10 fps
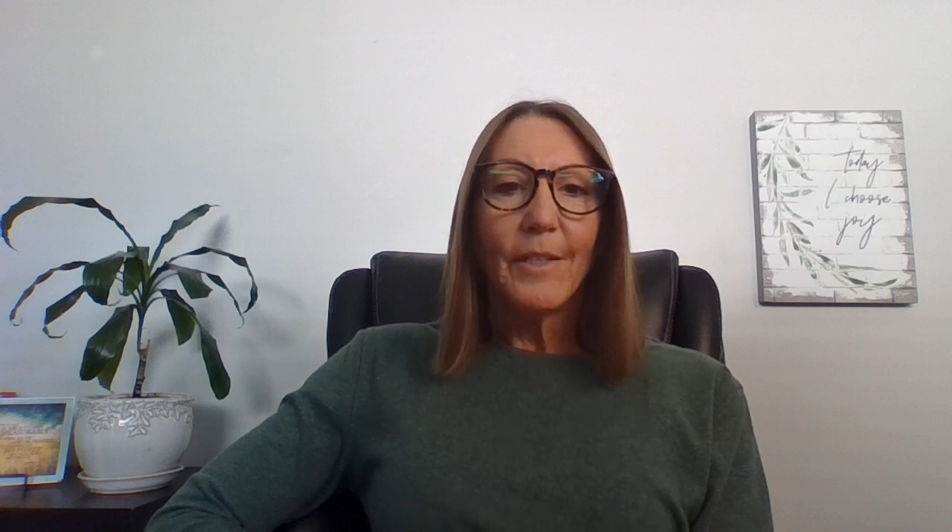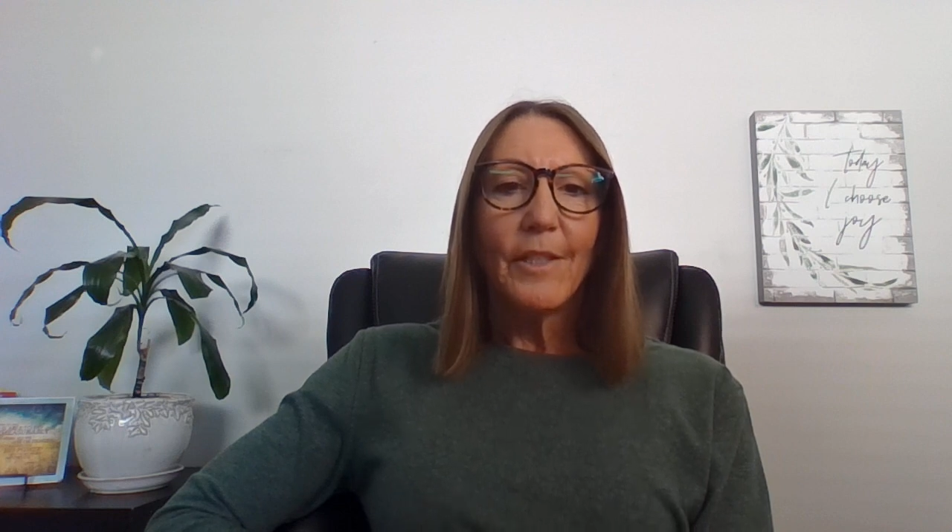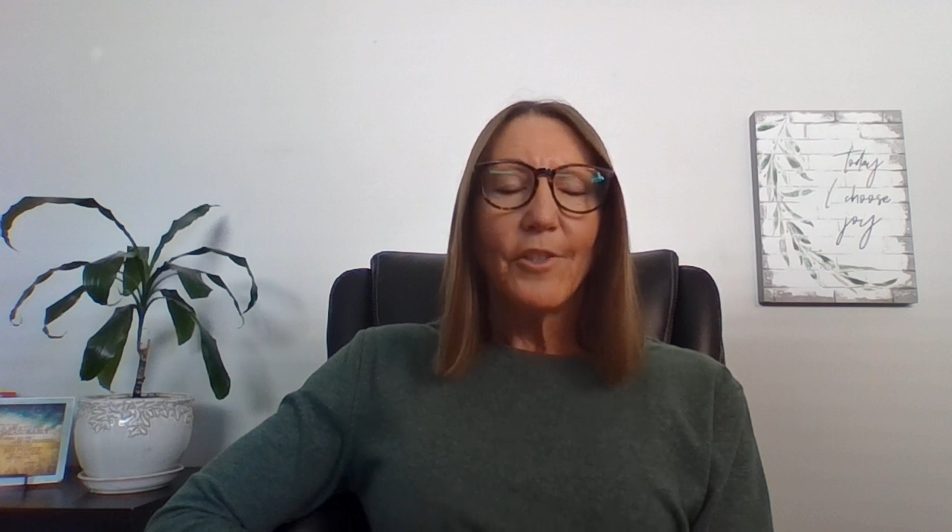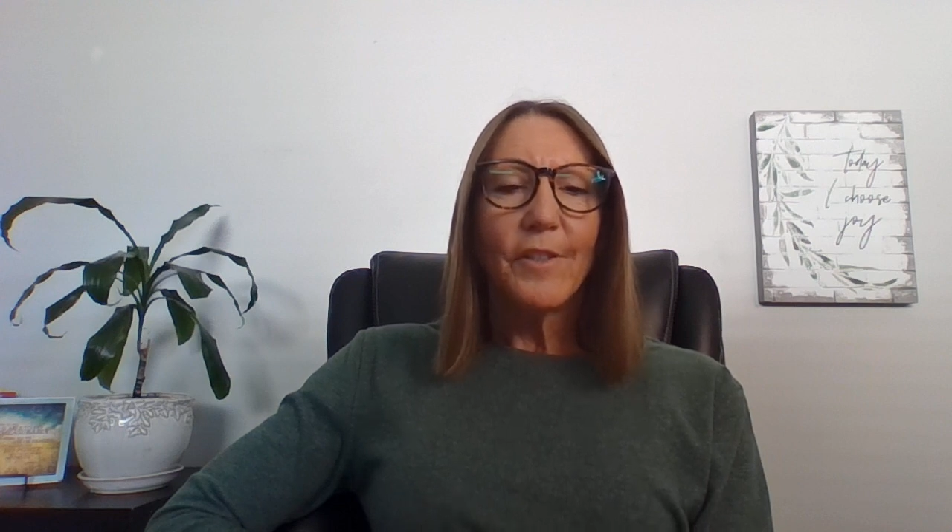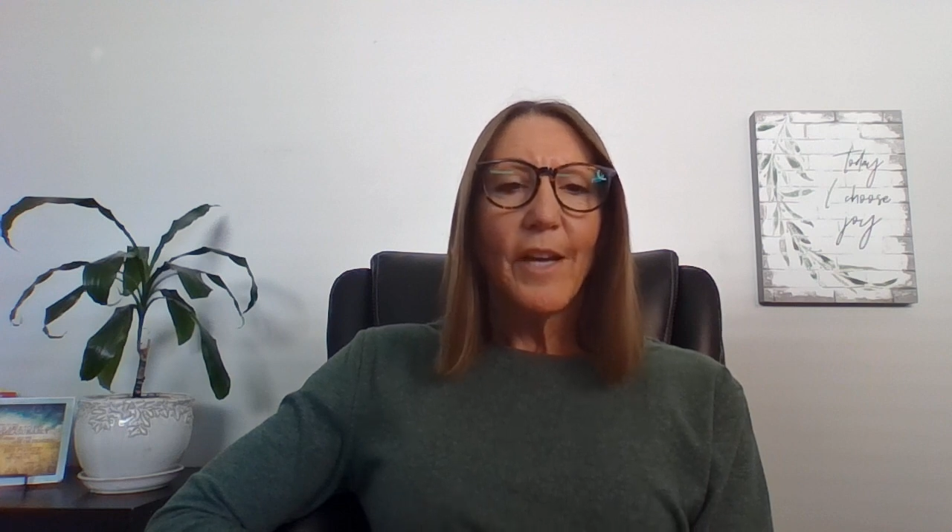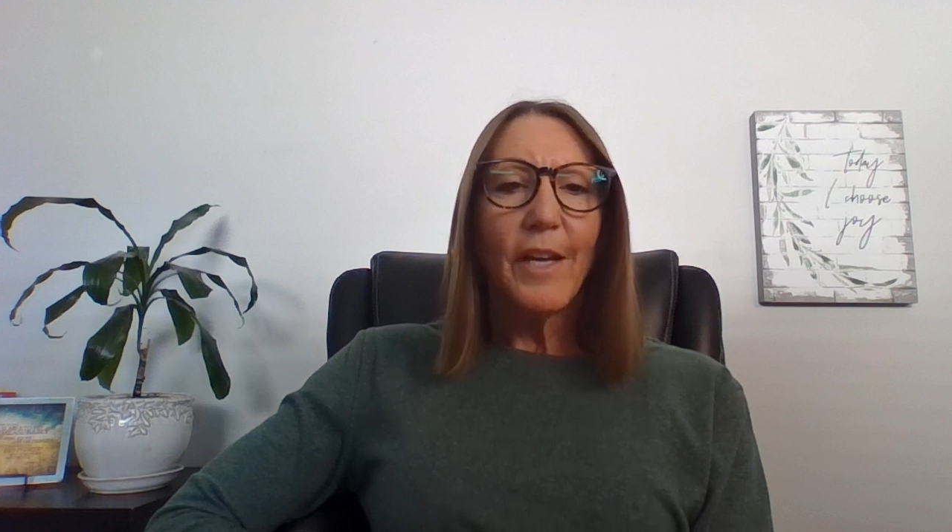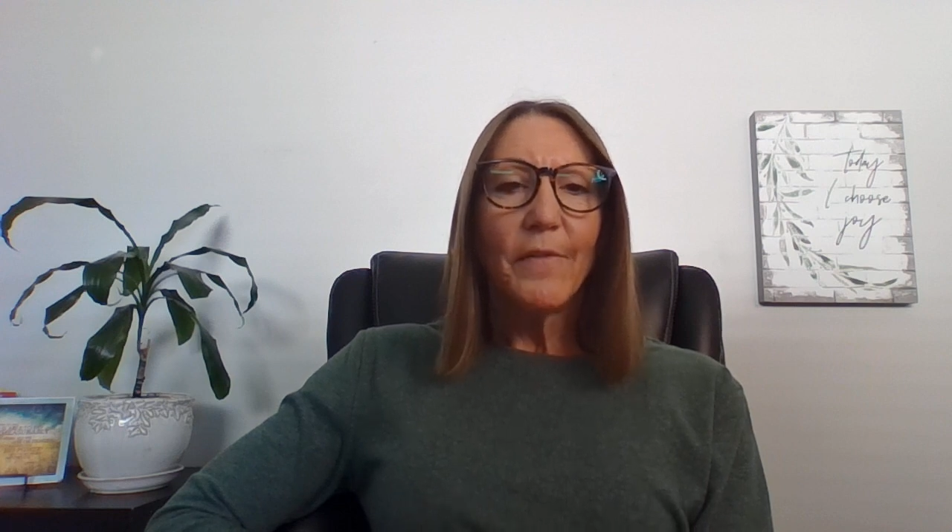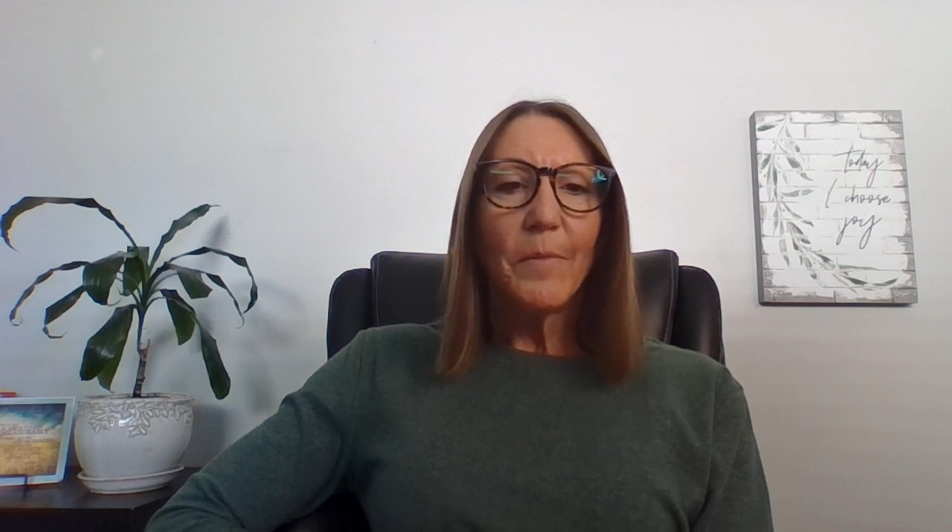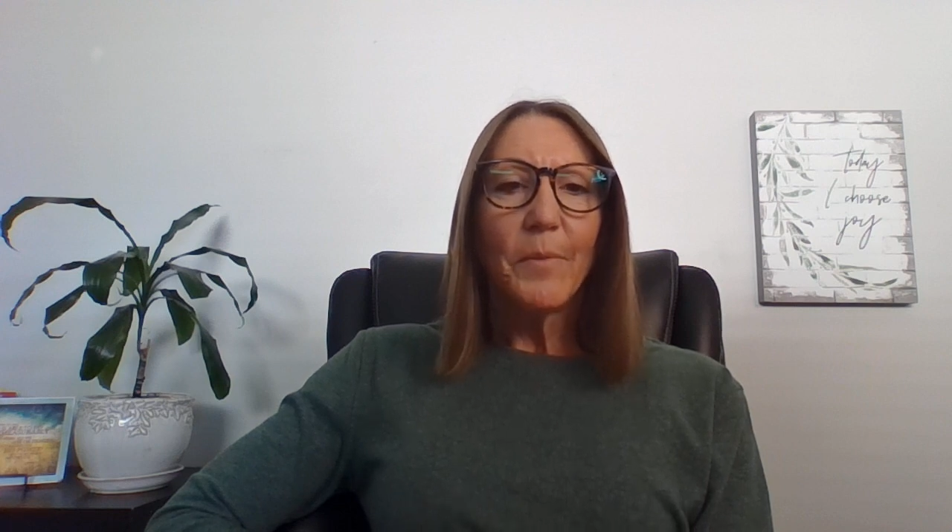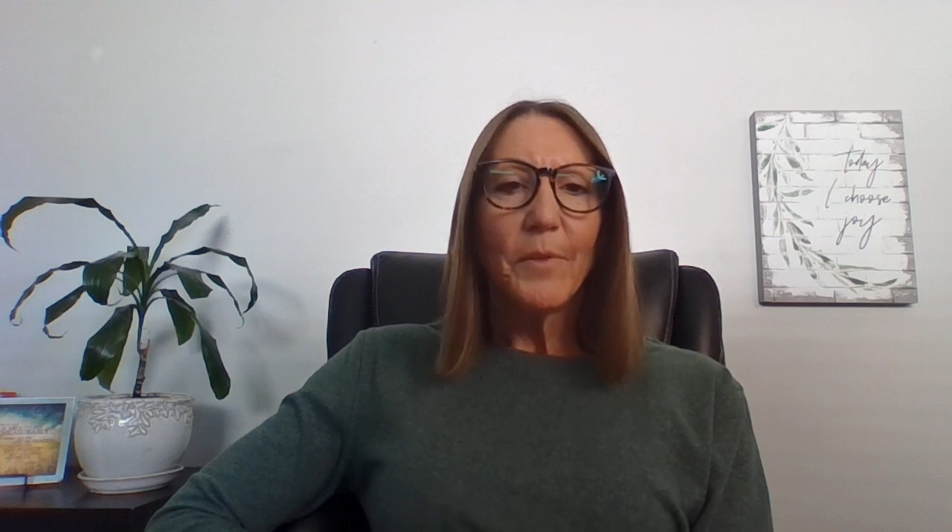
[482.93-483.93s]
And just kind
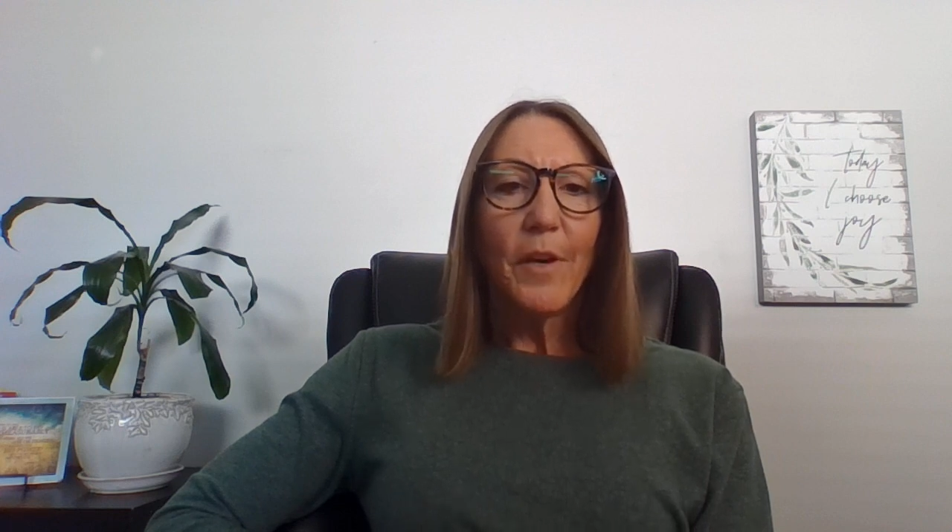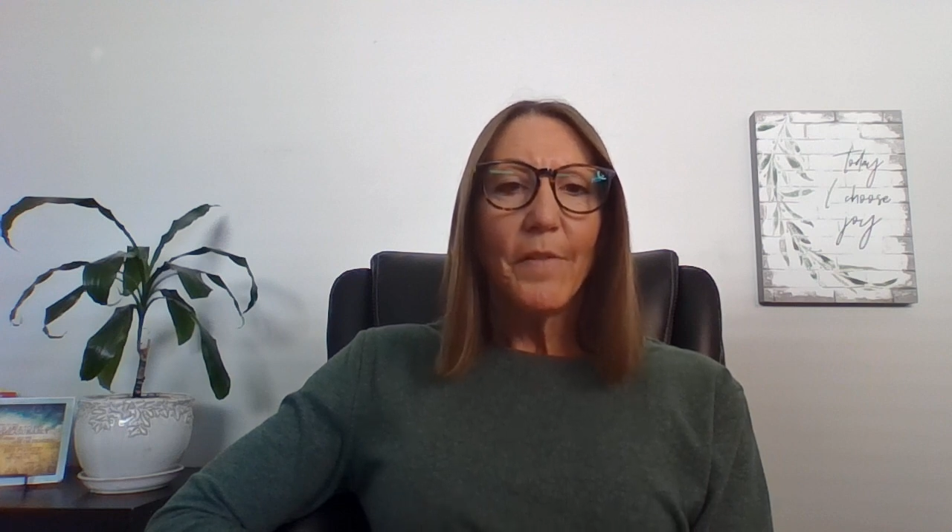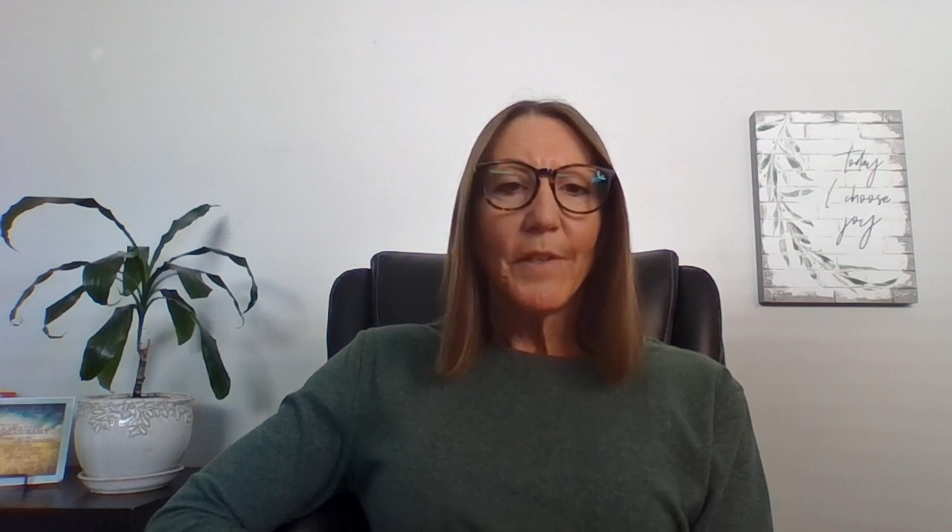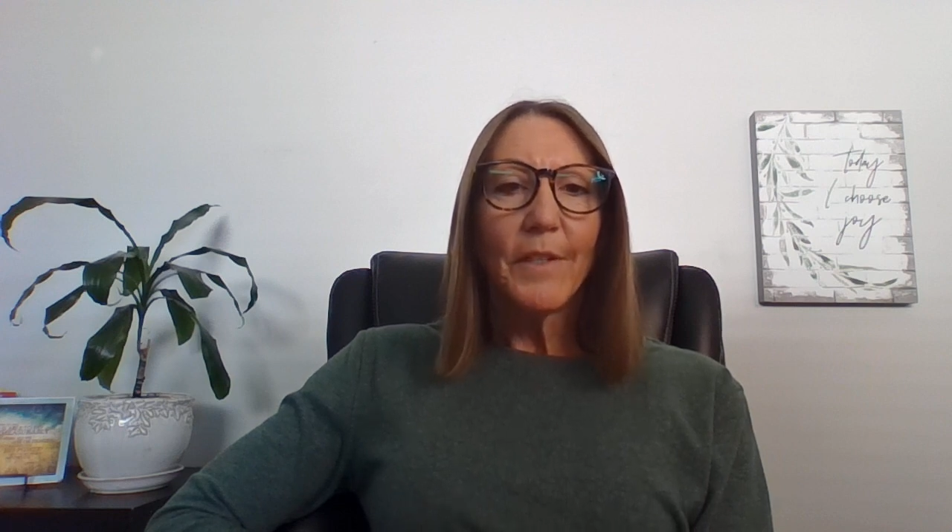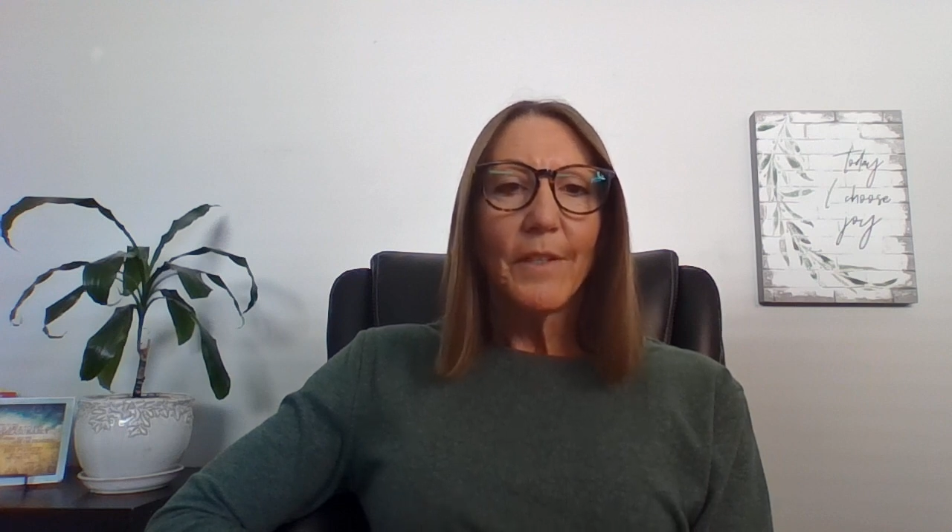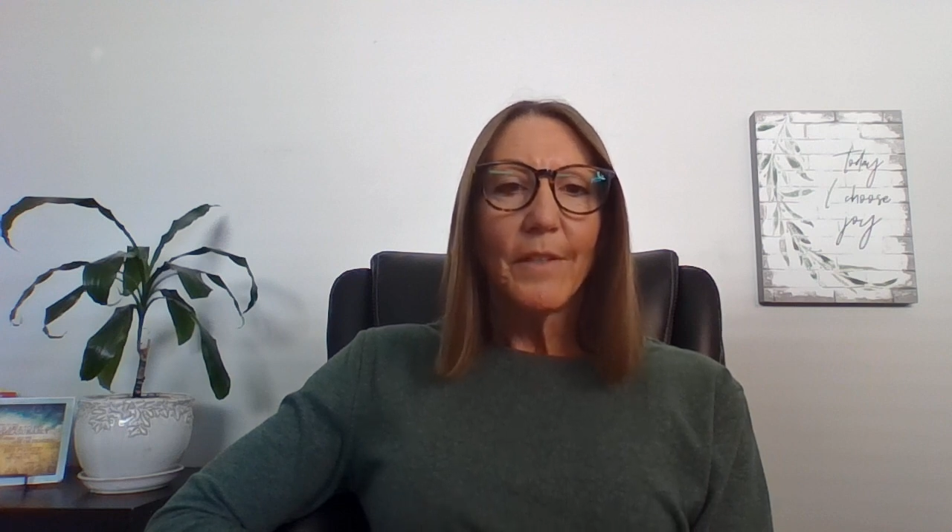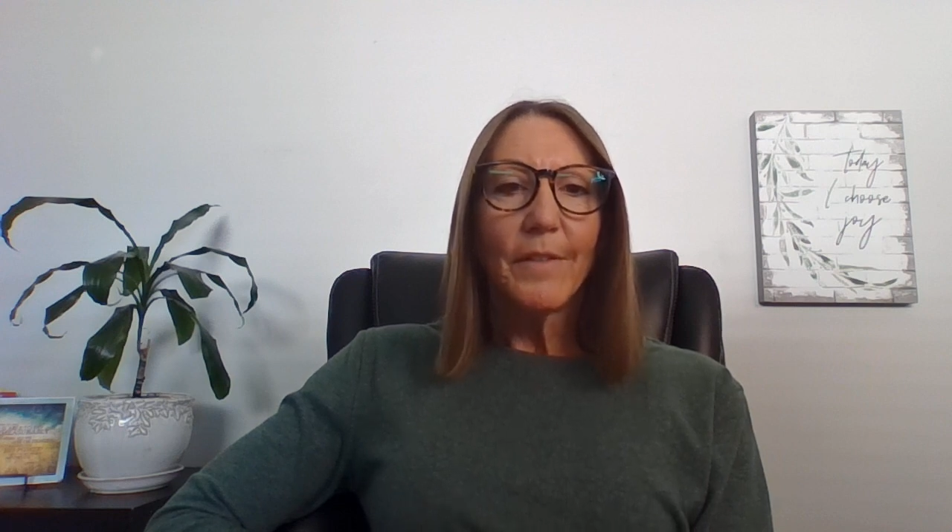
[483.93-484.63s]
of observe it.